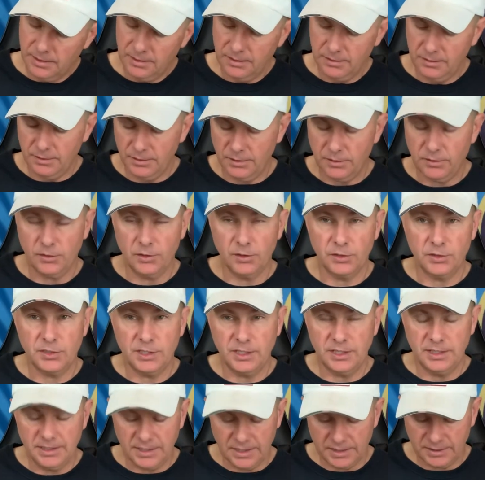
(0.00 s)
The thirsty
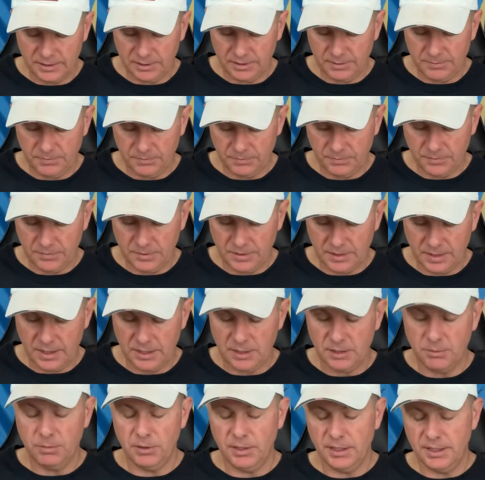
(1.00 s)
desert. And the
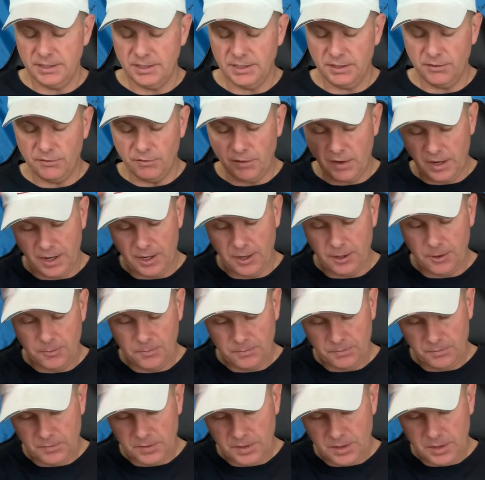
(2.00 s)
blazing fire.
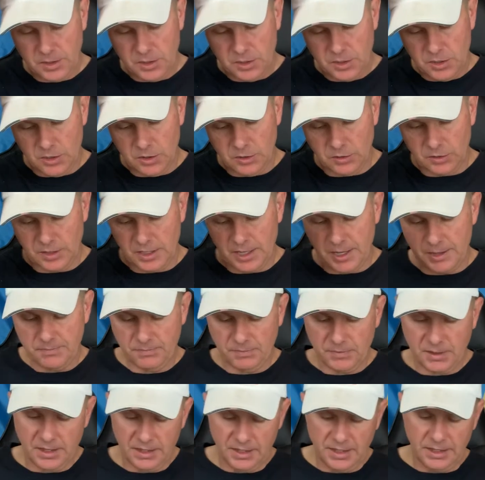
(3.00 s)
Okay,
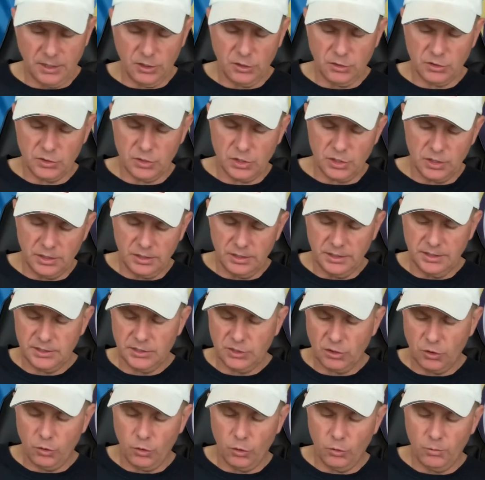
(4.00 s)
and then it goes on to list a
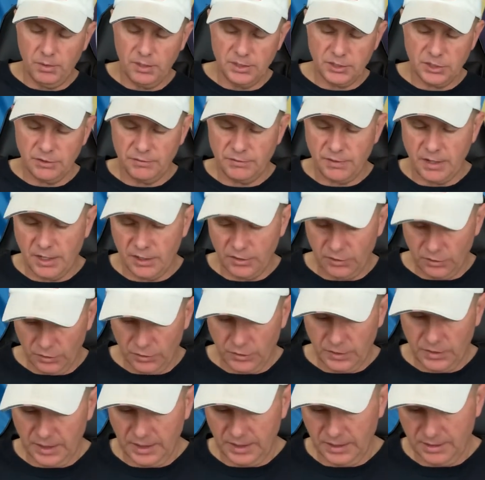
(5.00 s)
whole bunch of other
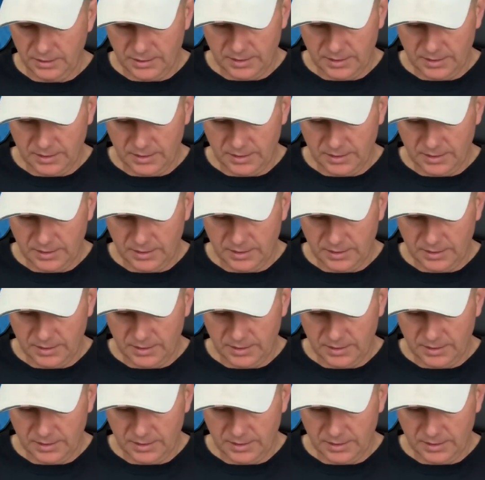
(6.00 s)
things